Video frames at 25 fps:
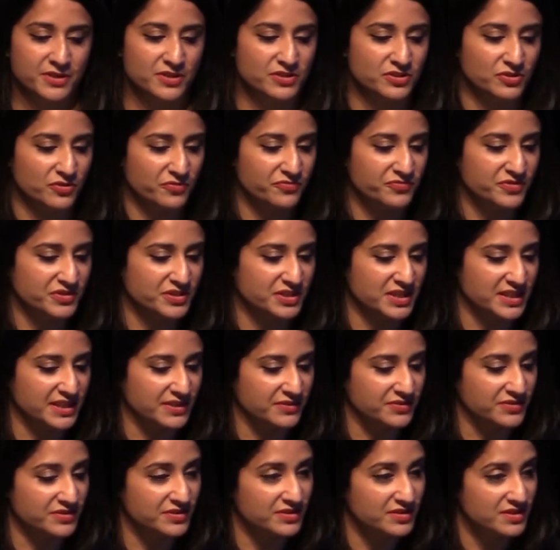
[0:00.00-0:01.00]
those softer
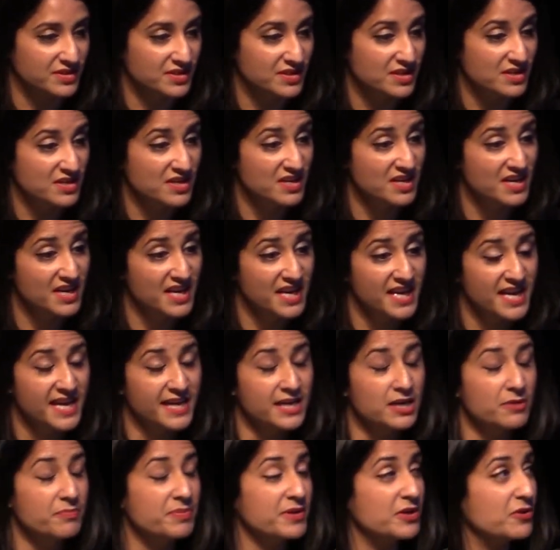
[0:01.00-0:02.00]
skills.
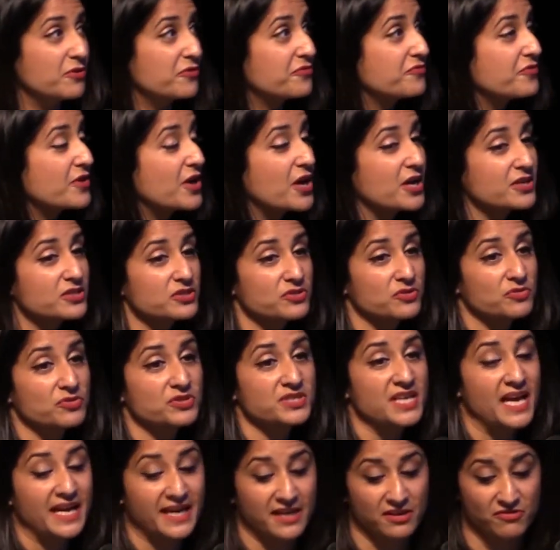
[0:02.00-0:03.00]
It could be your first or
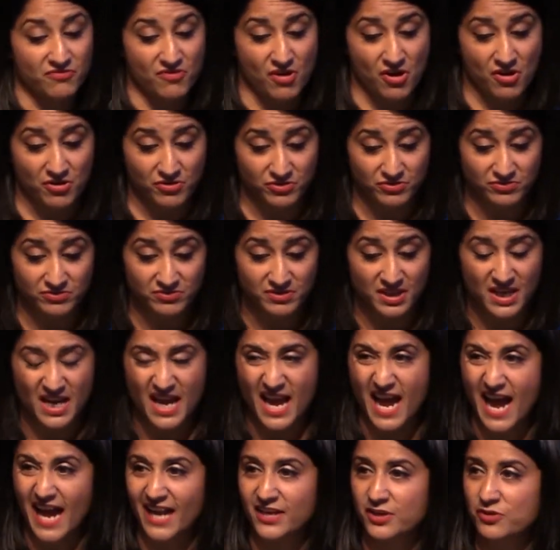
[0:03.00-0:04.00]
second role,
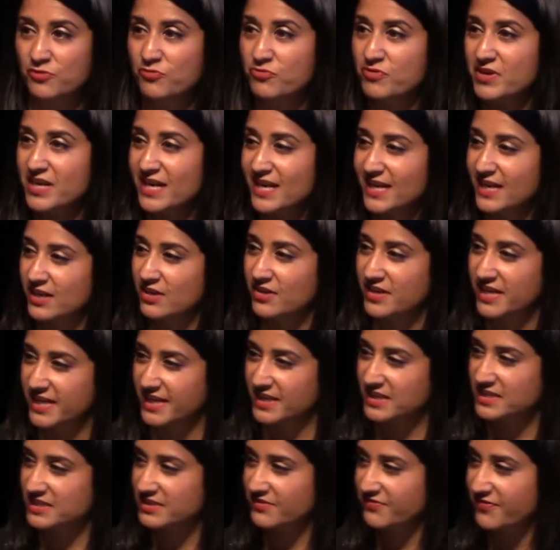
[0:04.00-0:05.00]
and you're really
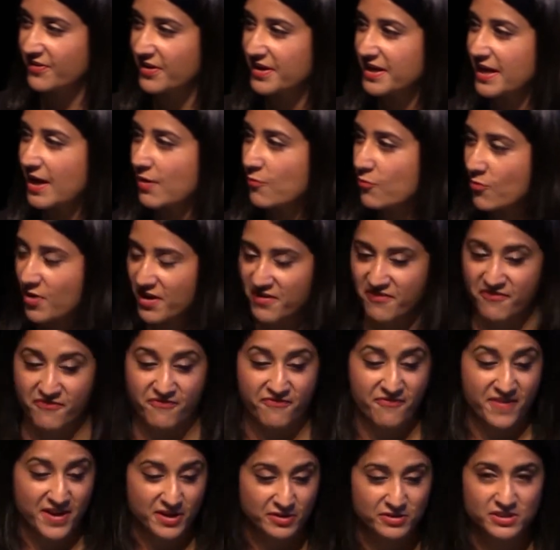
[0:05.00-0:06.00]
looking to find out what it
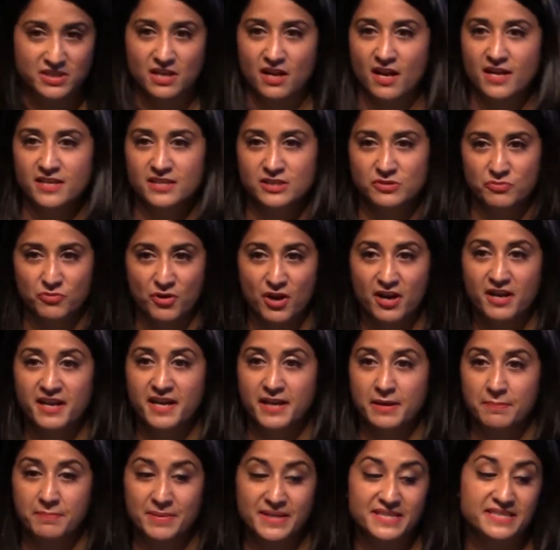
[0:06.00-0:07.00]
feels like to
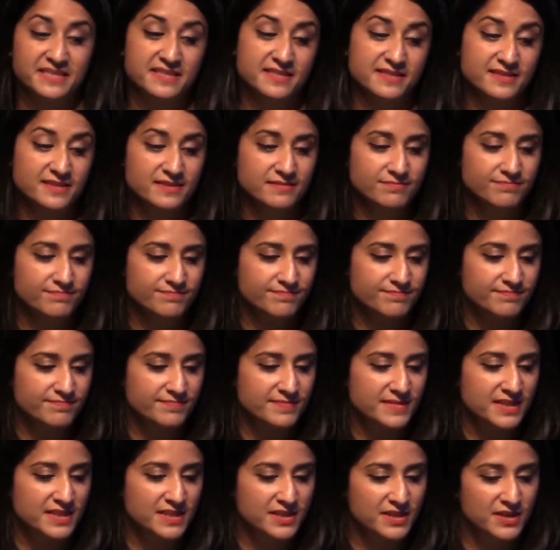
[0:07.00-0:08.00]
work in a business.
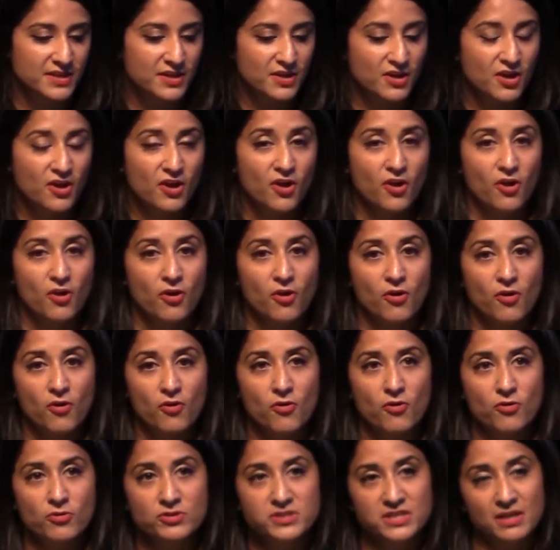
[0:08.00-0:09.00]

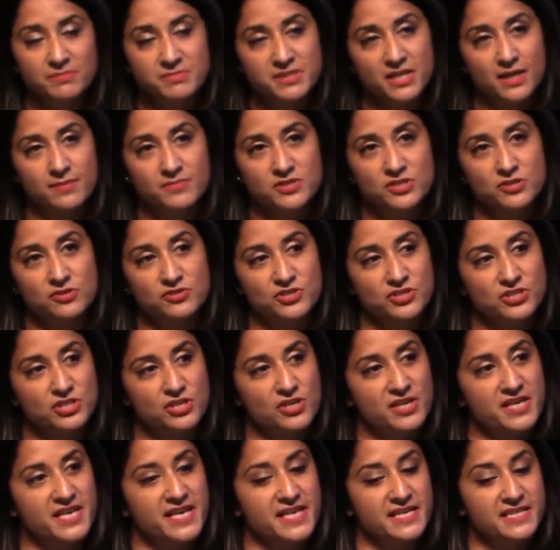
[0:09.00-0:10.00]
Or sometimes you're just
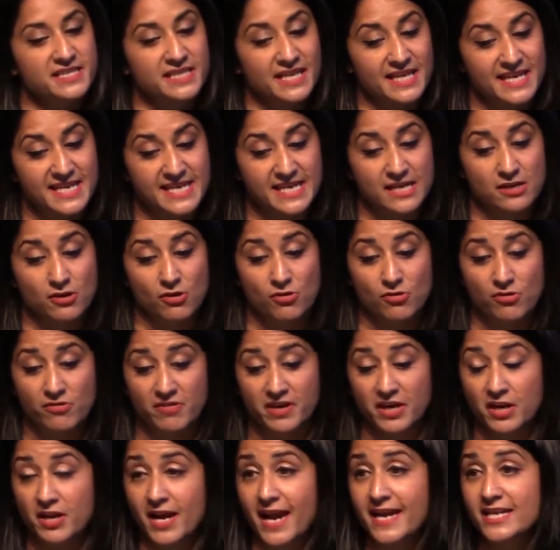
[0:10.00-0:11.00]
looking to lead
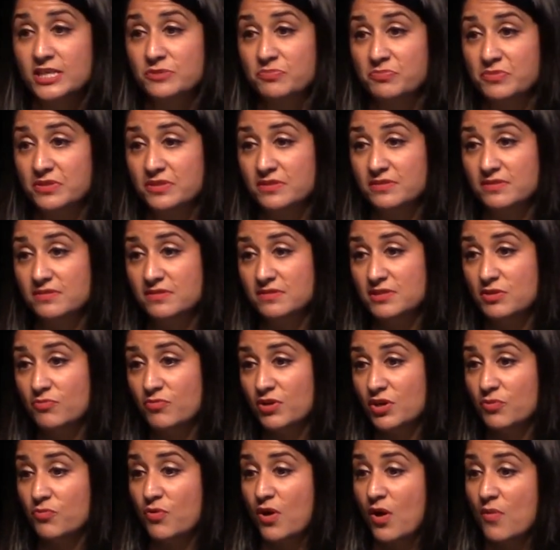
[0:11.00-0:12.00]
longer engagements. You
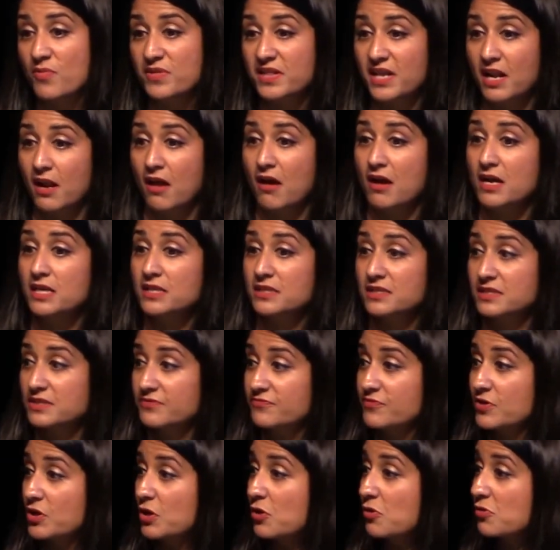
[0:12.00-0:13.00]
want to work with clients
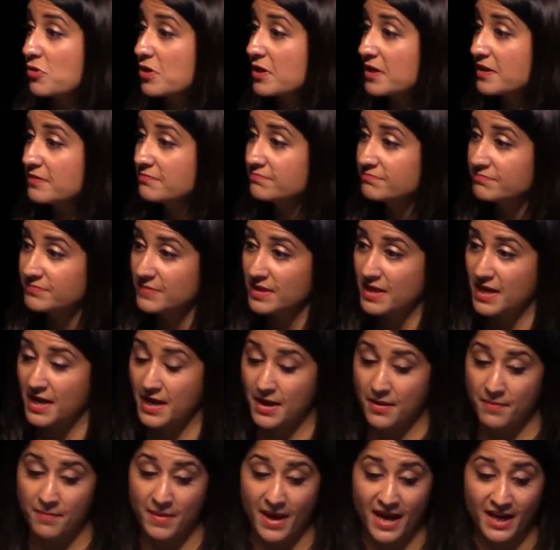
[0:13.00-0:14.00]
for longer,
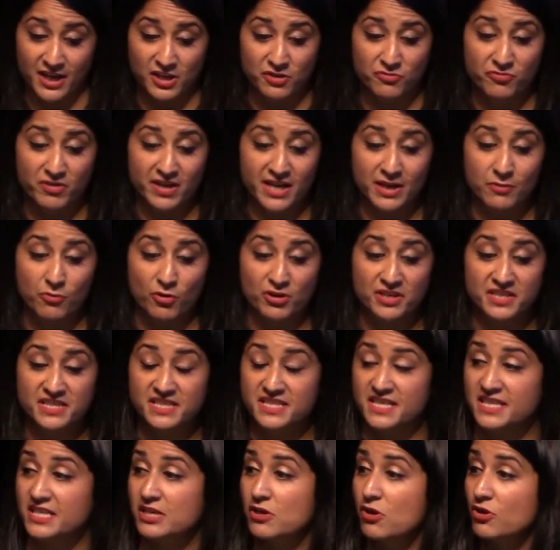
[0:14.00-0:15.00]
and you really want to
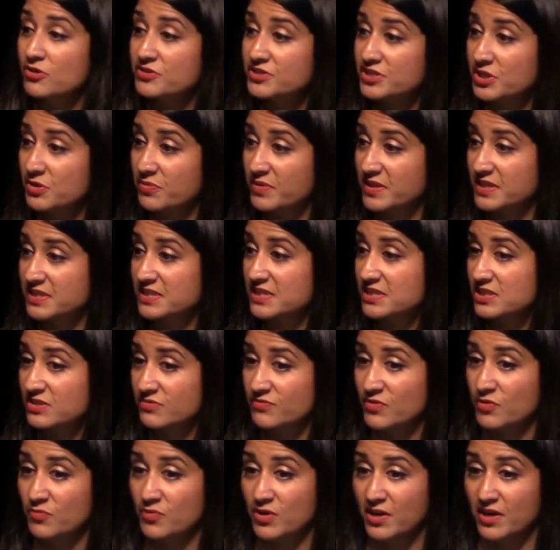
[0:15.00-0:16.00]
see the consequences
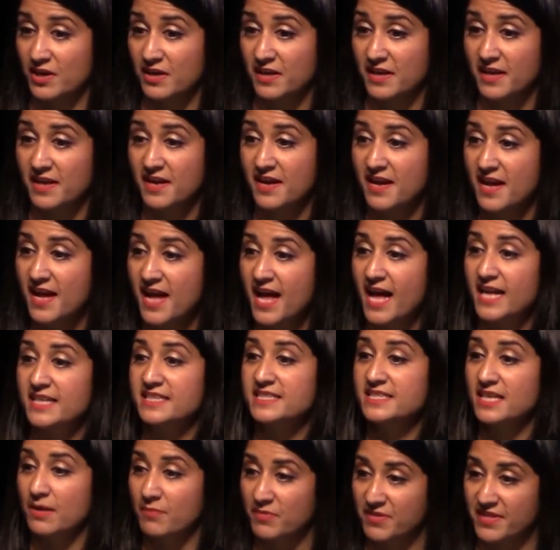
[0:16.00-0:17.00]
of your work
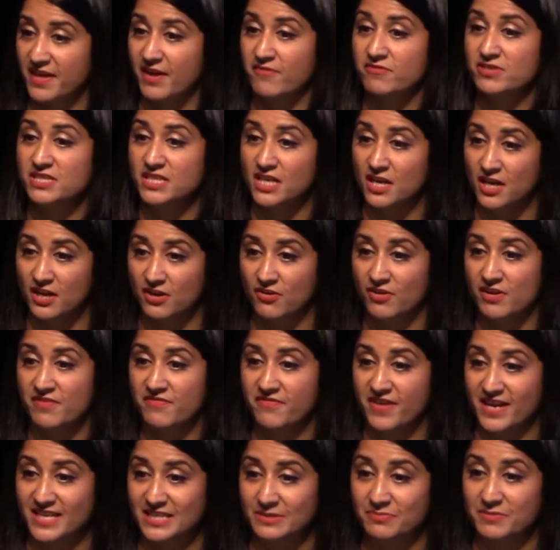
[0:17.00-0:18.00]
and some of that return on
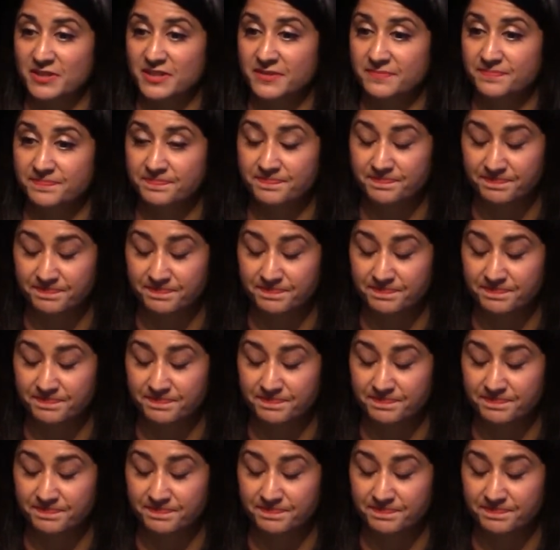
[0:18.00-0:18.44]
investment.